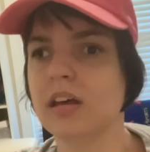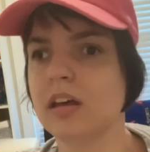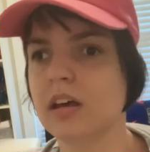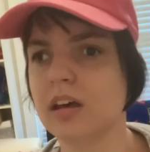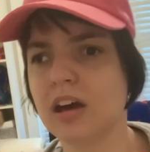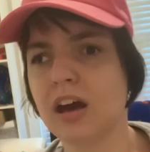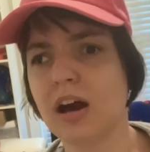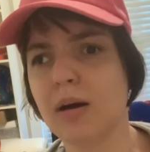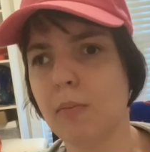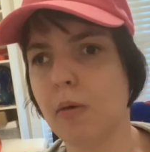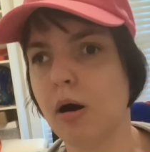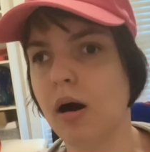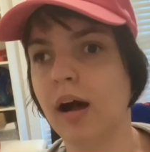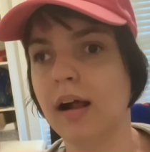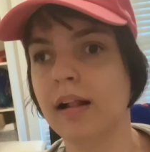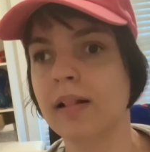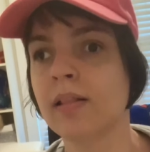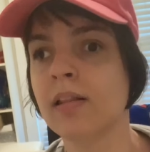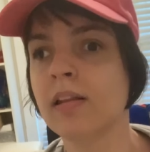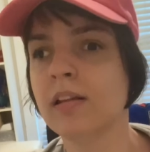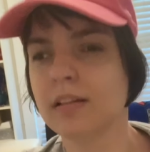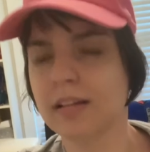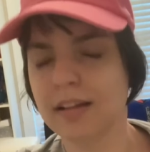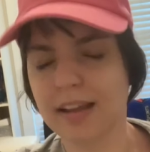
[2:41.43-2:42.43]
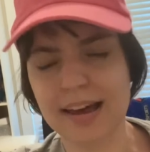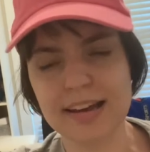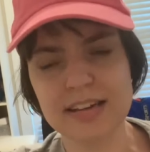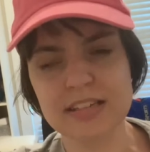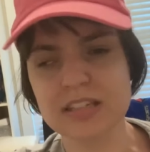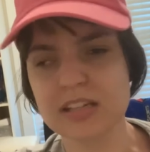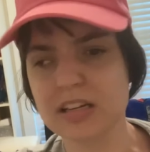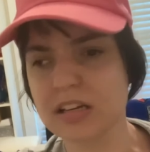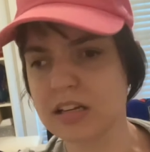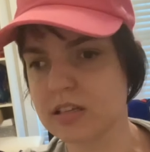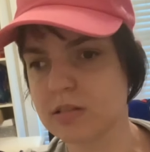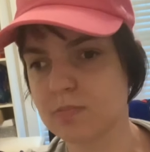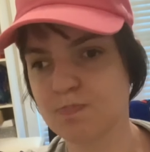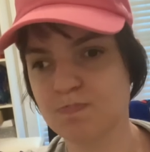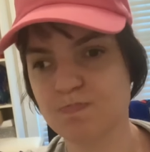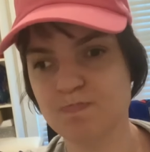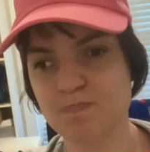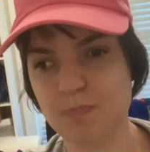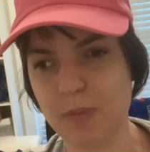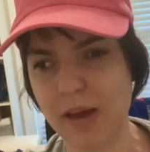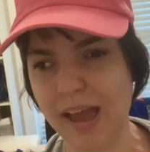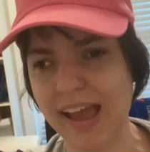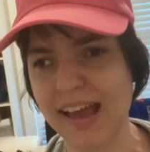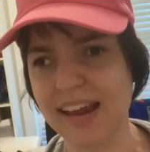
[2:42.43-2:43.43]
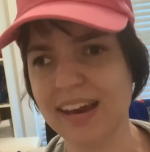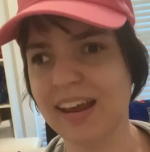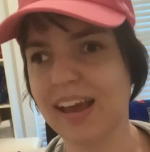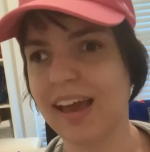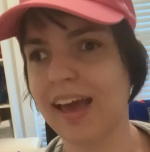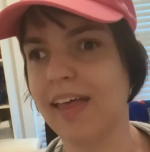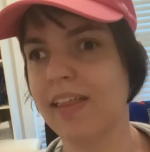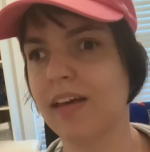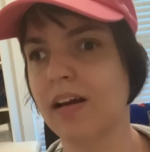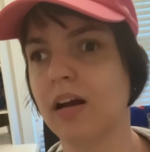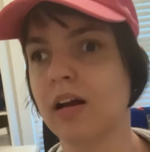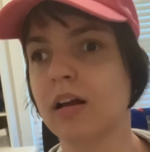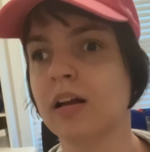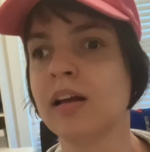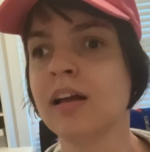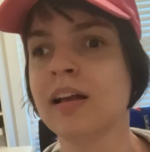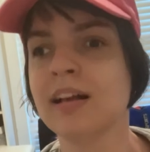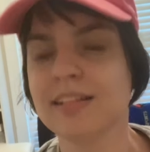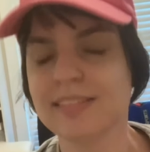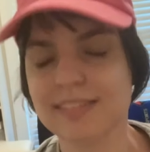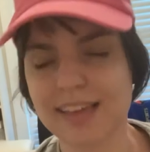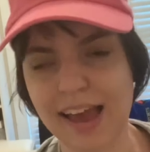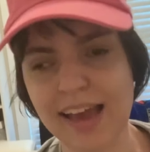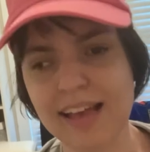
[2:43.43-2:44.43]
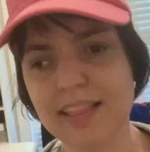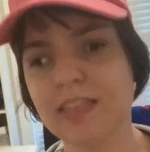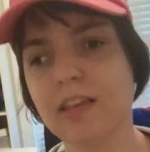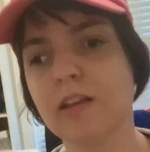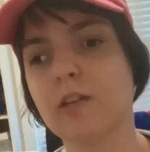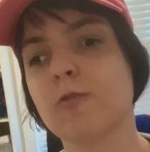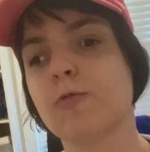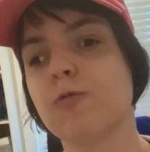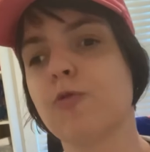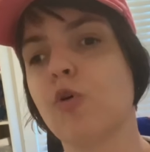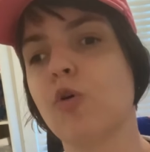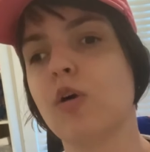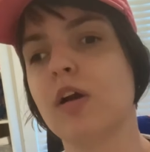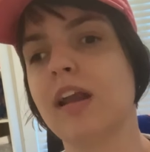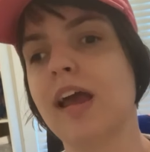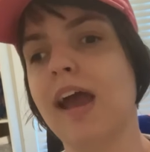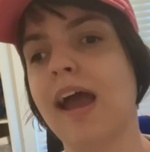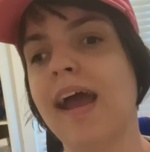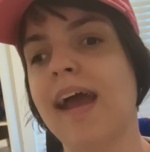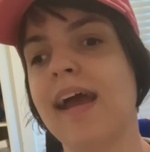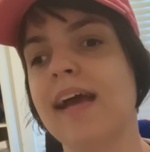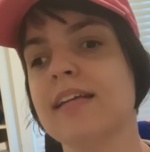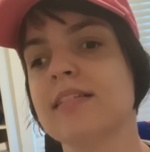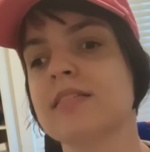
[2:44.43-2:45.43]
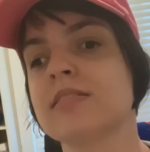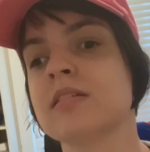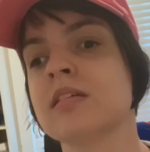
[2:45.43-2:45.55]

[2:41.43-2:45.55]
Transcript: come on. Let's just band together, take this 4 days,